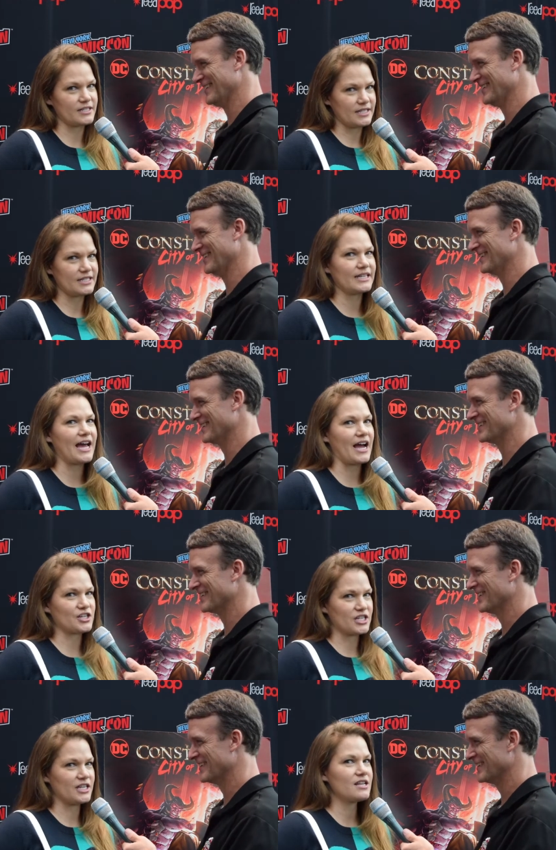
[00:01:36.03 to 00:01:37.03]
Speaker 1: Justice League
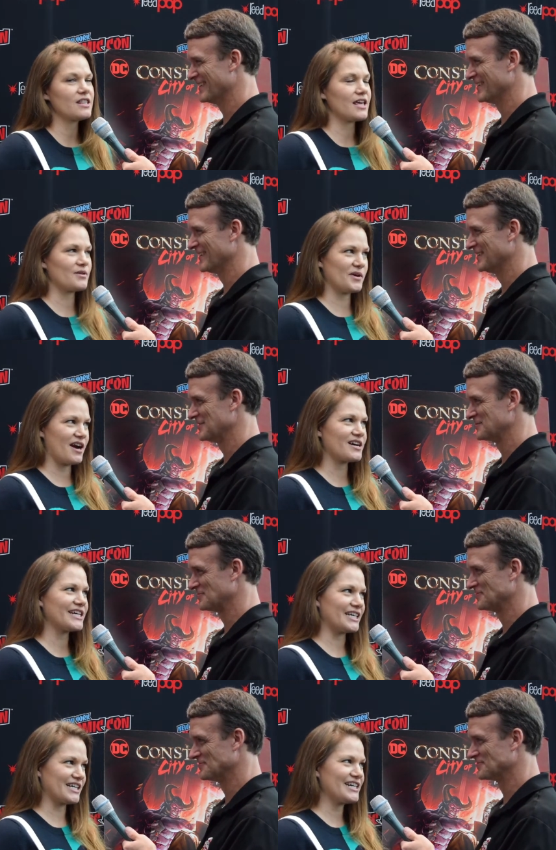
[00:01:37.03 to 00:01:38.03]
action than we are
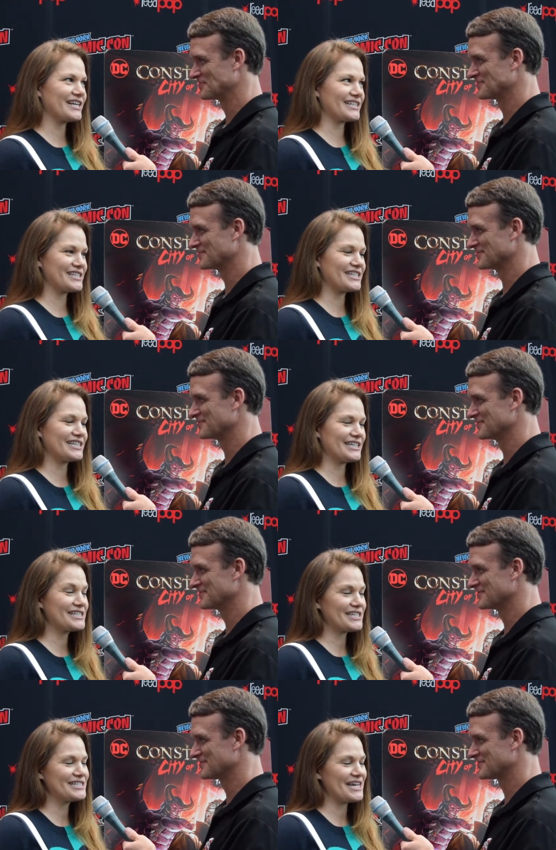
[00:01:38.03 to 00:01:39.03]
here, and it's a
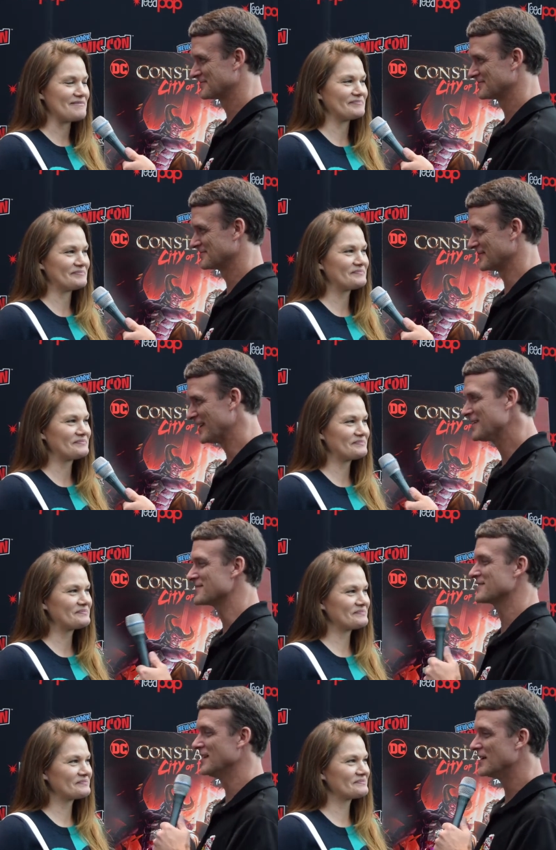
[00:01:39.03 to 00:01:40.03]
it's a good time.
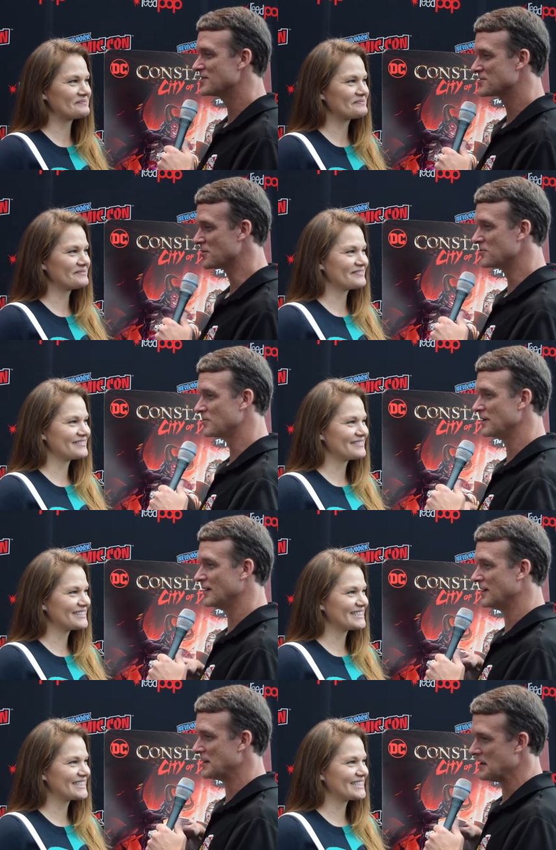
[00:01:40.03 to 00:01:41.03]
Yes.
Speaker 2: So
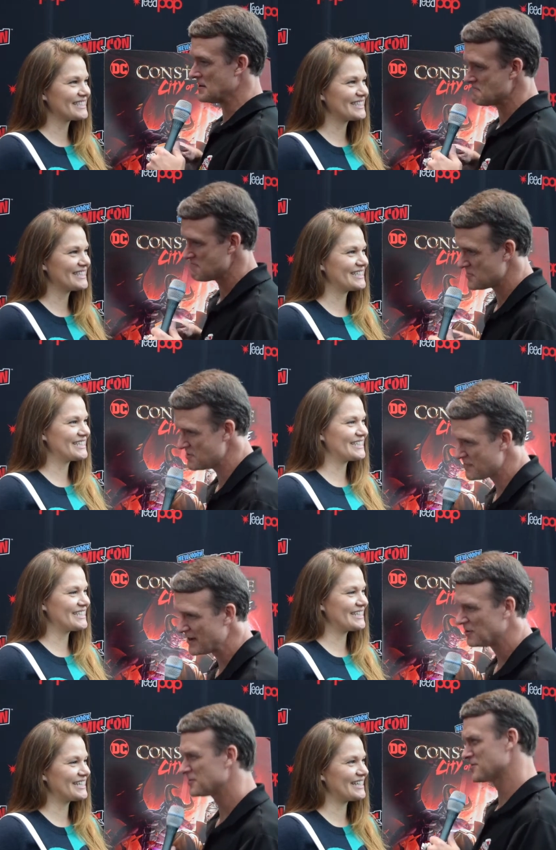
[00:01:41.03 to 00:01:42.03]
you
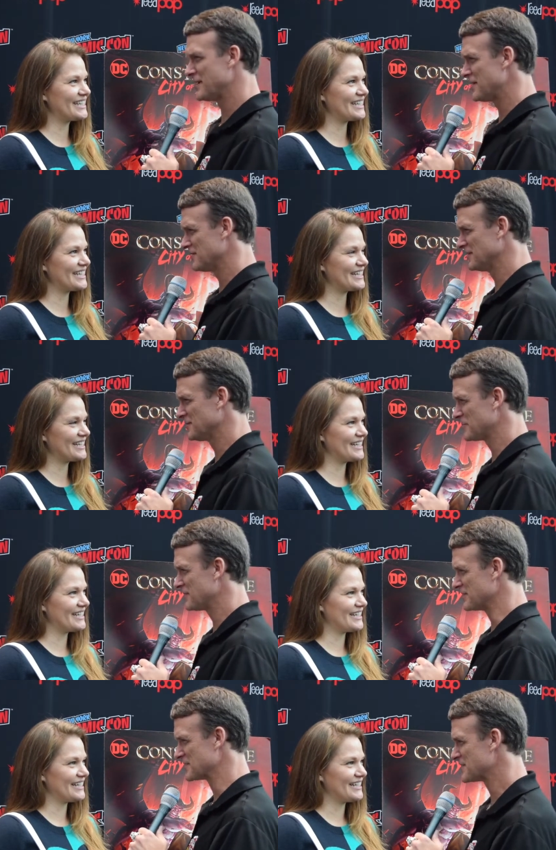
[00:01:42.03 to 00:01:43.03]
might also have a little bit
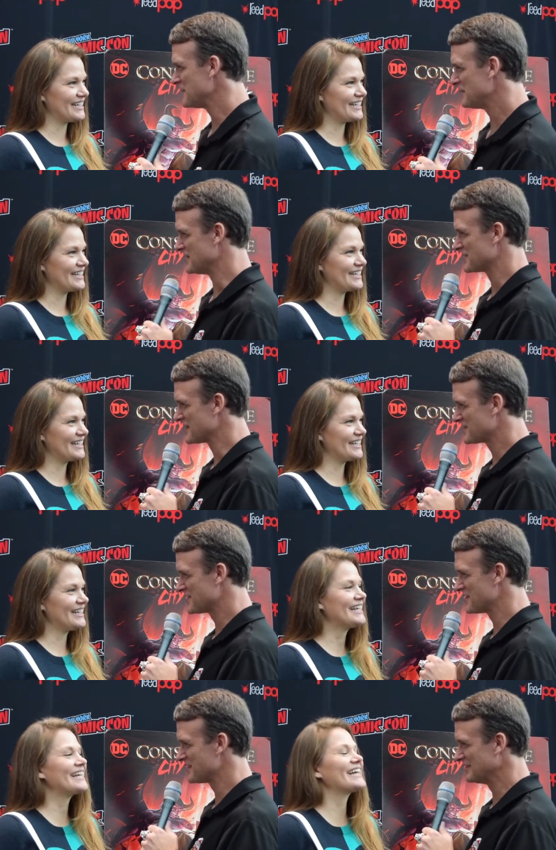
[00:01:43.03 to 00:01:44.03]
of a steamy sex
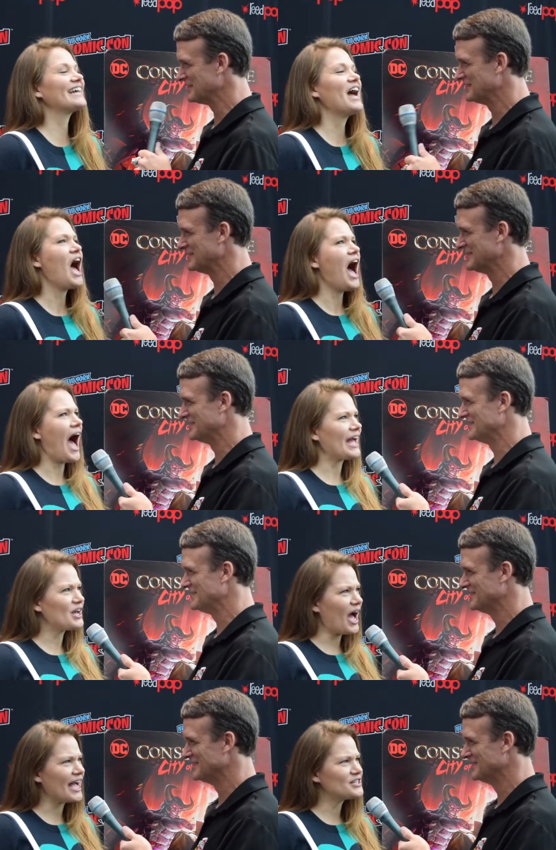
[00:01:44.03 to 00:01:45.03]
scene.
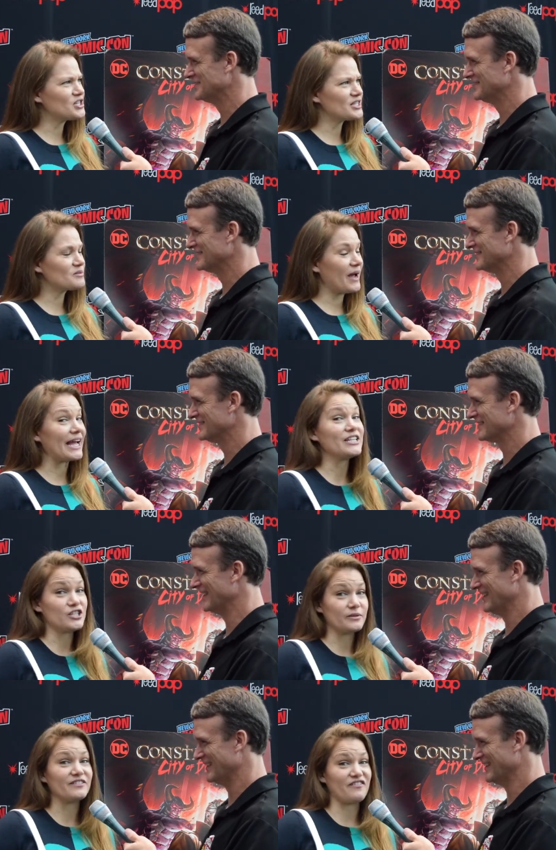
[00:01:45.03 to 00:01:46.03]
Speaker 1: I, I just might. I
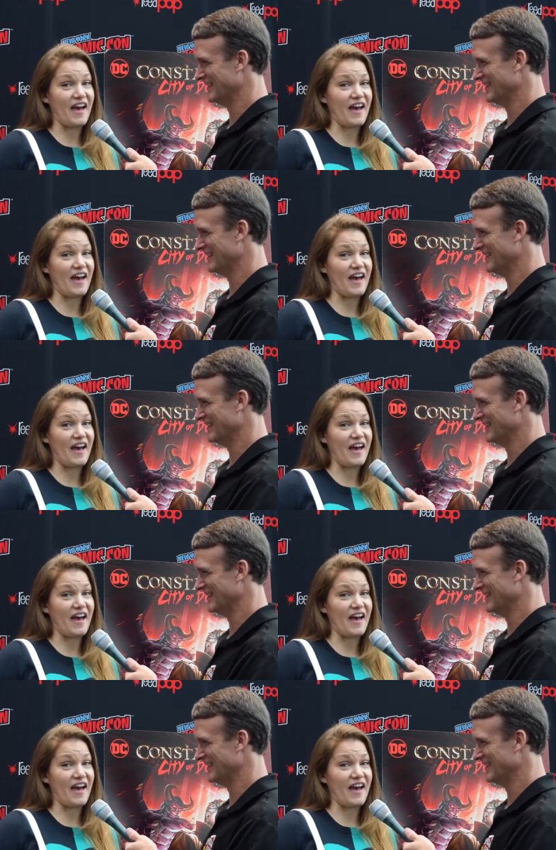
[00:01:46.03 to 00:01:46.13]
do, in